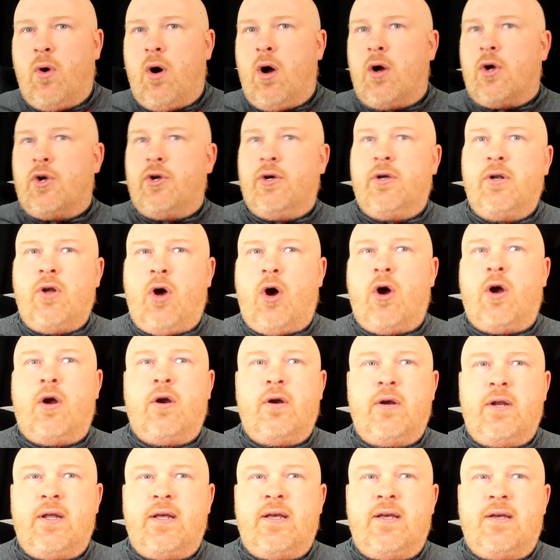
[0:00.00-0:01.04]
good
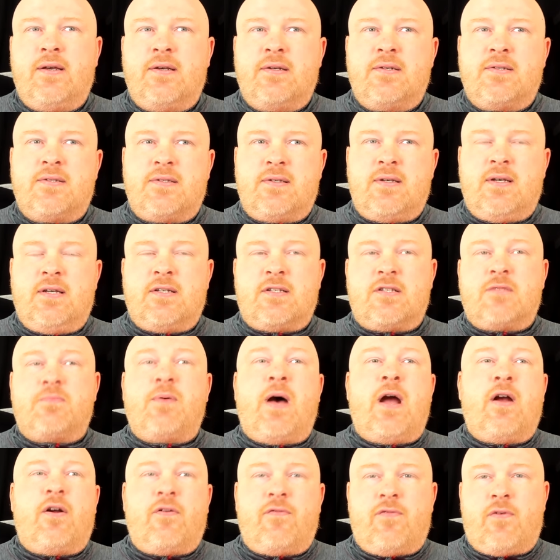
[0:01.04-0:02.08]
art is
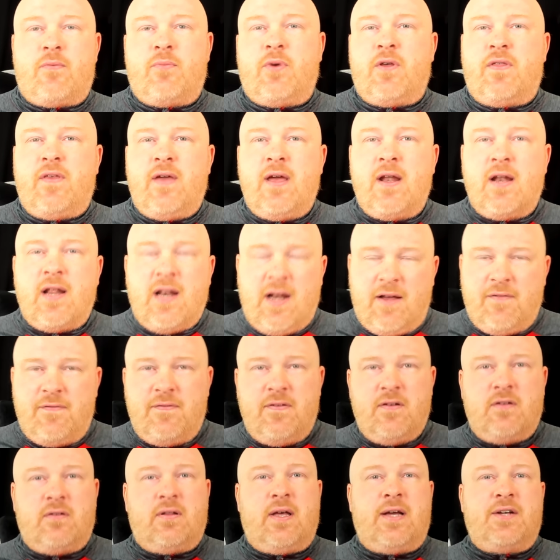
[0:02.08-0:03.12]
inspired from within, and I
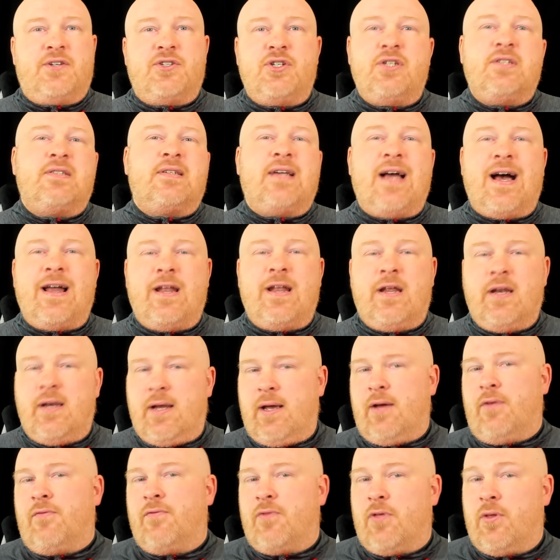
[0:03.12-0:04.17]
feel like she's got it
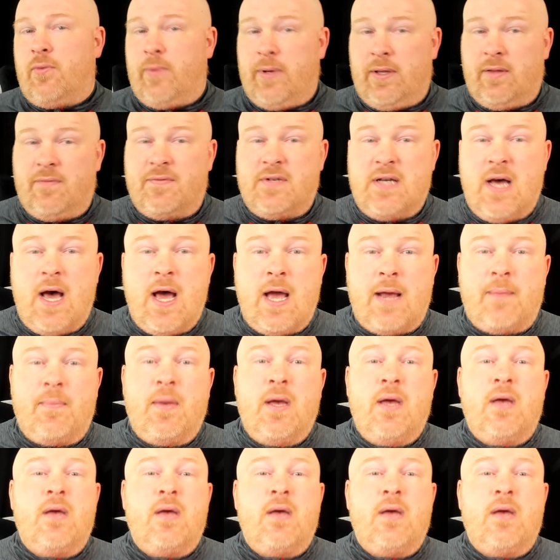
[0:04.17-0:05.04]
nailed for the Wheel of Time.